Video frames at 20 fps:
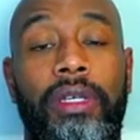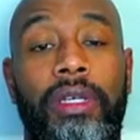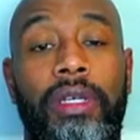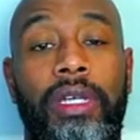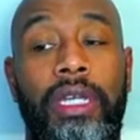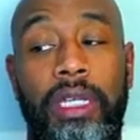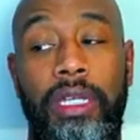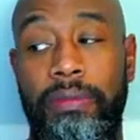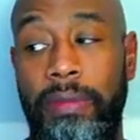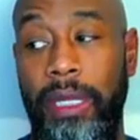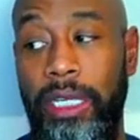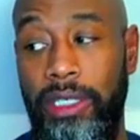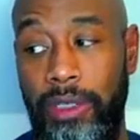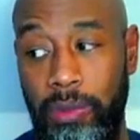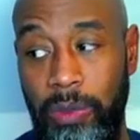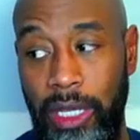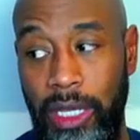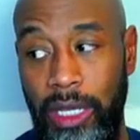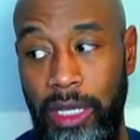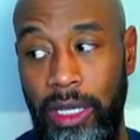It makes
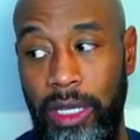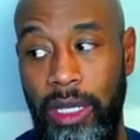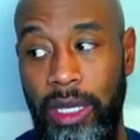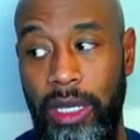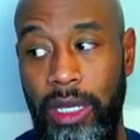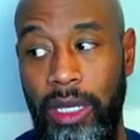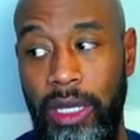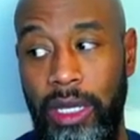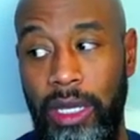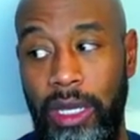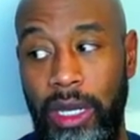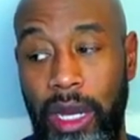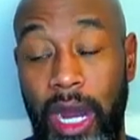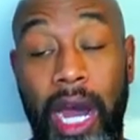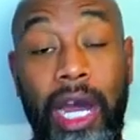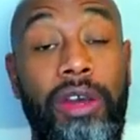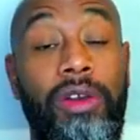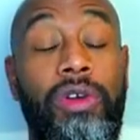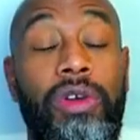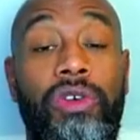me
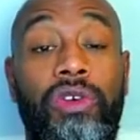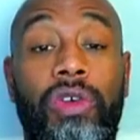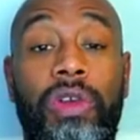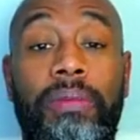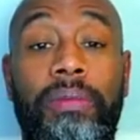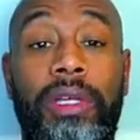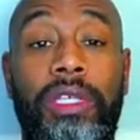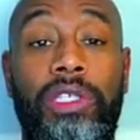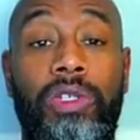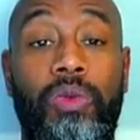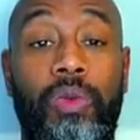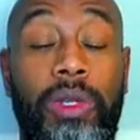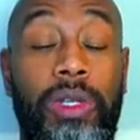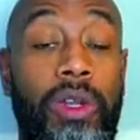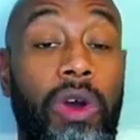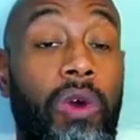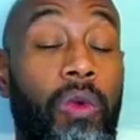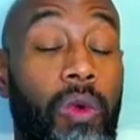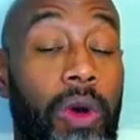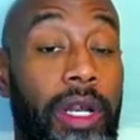honor agreements when
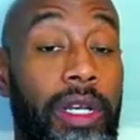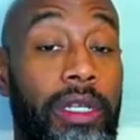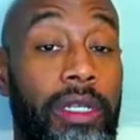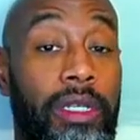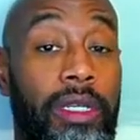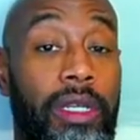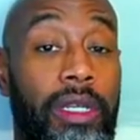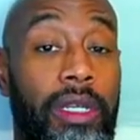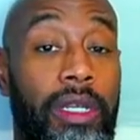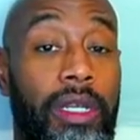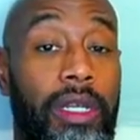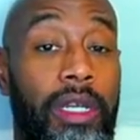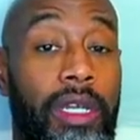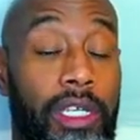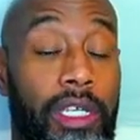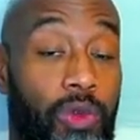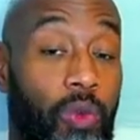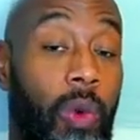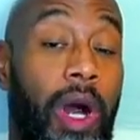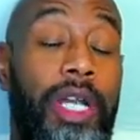no one
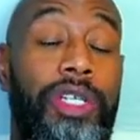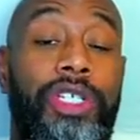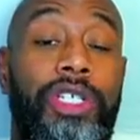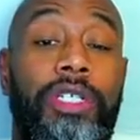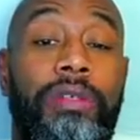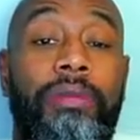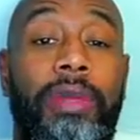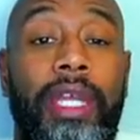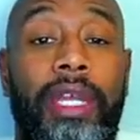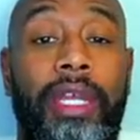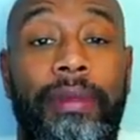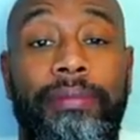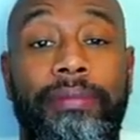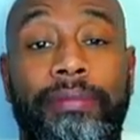is watching me.